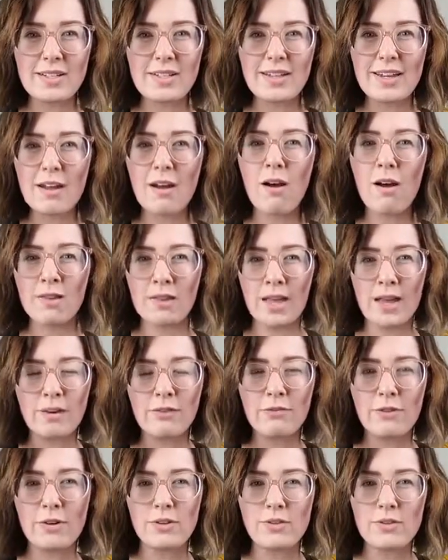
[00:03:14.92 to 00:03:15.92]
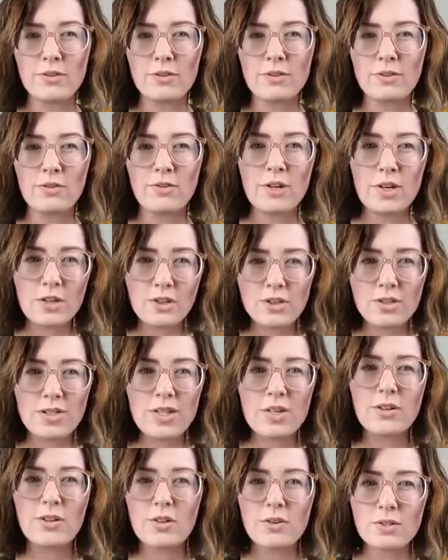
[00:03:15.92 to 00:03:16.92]
it online first. So if you're
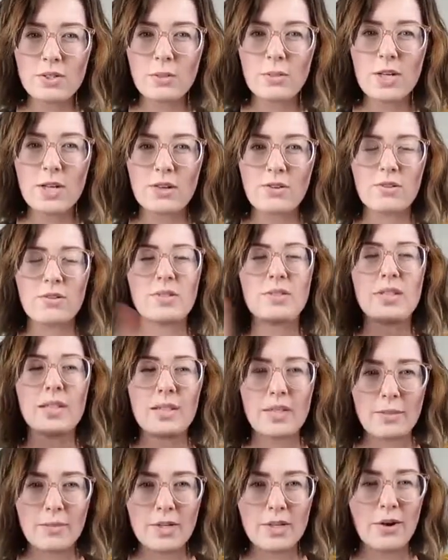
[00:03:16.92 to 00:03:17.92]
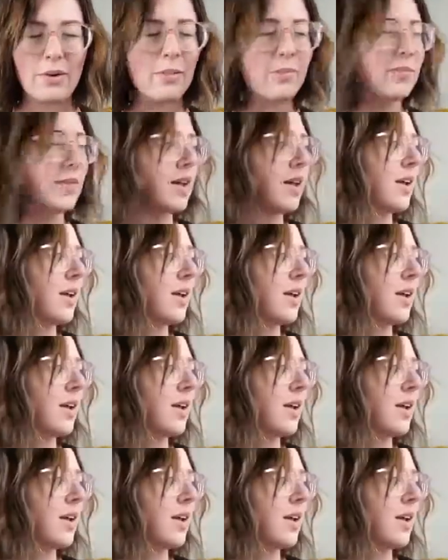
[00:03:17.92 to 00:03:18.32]
interested or know somebody interested, let me know,